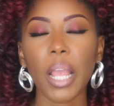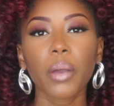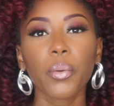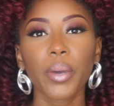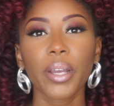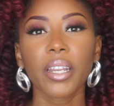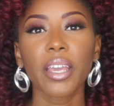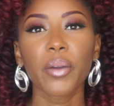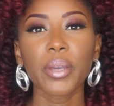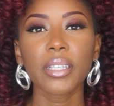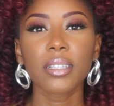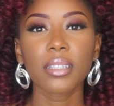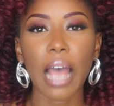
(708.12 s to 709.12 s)
When can
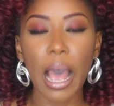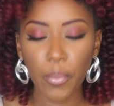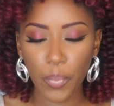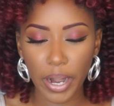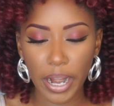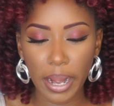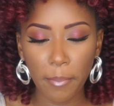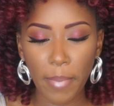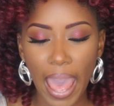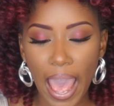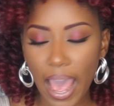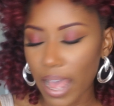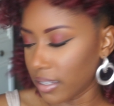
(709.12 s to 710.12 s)
we stop wearing
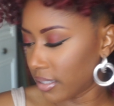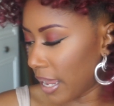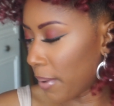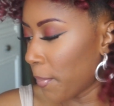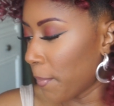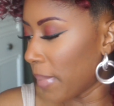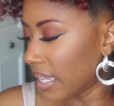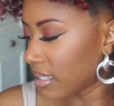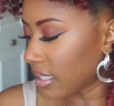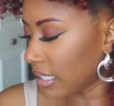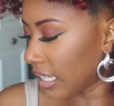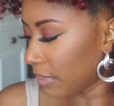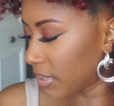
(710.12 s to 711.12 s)
masks? I miss
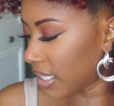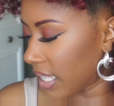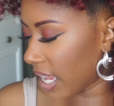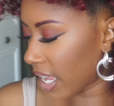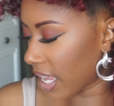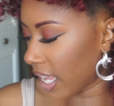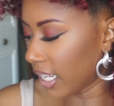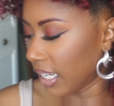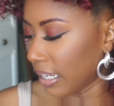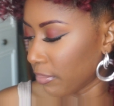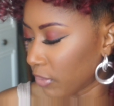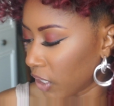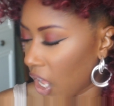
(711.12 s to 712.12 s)
lipstick and
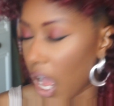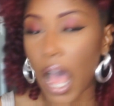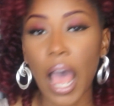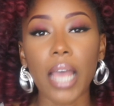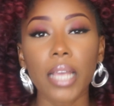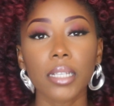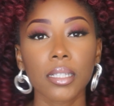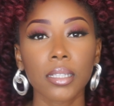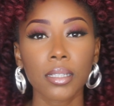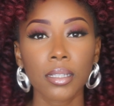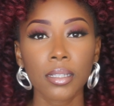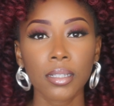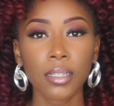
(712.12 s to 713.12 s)
lip
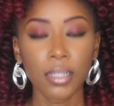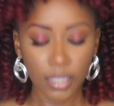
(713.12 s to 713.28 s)
gloss.